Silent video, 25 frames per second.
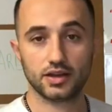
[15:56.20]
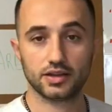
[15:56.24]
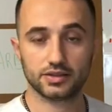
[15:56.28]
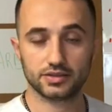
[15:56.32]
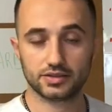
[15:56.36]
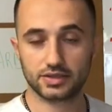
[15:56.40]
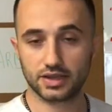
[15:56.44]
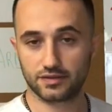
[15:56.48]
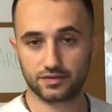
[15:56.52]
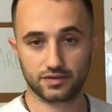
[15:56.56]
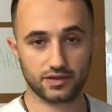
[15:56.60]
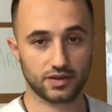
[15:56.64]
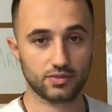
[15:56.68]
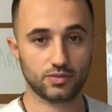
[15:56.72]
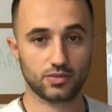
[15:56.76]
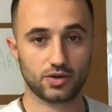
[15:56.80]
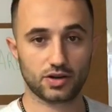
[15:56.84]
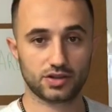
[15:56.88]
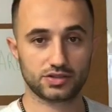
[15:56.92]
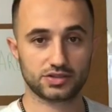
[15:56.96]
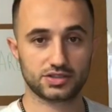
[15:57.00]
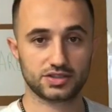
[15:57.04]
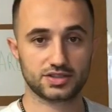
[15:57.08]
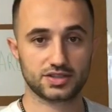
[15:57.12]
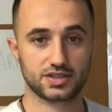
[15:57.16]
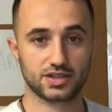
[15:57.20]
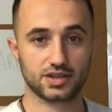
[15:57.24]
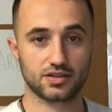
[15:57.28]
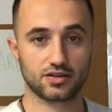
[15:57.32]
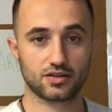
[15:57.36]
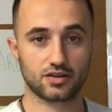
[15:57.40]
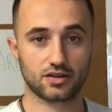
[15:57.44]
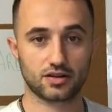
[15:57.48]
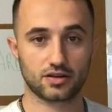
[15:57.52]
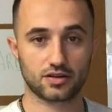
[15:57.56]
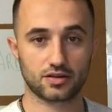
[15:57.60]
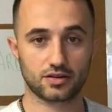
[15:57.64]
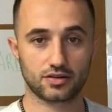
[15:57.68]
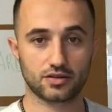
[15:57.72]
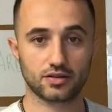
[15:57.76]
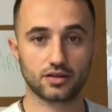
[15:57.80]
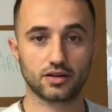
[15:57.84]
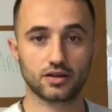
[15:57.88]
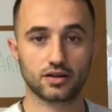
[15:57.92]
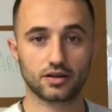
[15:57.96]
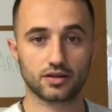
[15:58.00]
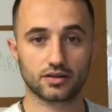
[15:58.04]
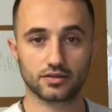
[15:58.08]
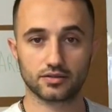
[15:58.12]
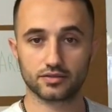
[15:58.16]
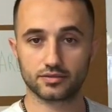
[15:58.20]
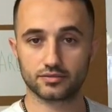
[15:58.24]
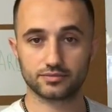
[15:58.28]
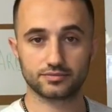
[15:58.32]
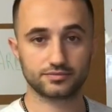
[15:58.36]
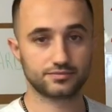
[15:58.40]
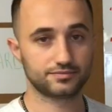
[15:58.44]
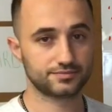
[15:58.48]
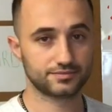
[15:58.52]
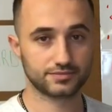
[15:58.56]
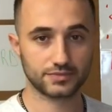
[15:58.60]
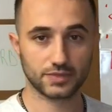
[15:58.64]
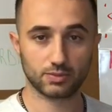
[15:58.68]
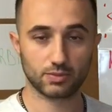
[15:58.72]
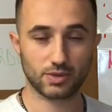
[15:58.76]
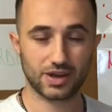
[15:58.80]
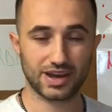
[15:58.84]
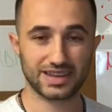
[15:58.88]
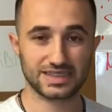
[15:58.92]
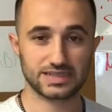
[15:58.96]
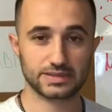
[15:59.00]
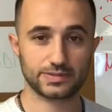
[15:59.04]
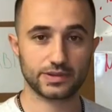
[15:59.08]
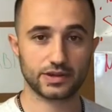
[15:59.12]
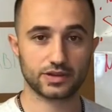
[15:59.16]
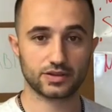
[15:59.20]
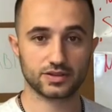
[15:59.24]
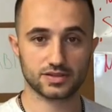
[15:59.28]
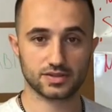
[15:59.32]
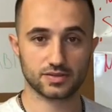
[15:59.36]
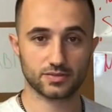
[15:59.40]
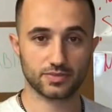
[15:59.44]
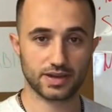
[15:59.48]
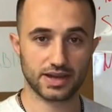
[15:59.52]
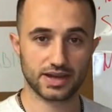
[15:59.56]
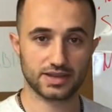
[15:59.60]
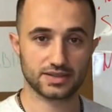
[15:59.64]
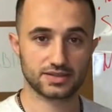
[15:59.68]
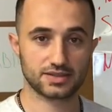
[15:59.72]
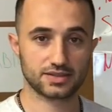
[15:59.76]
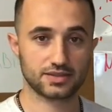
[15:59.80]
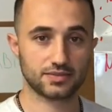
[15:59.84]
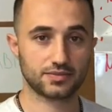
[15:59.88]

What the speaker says: definitely margins here are in my experience the best,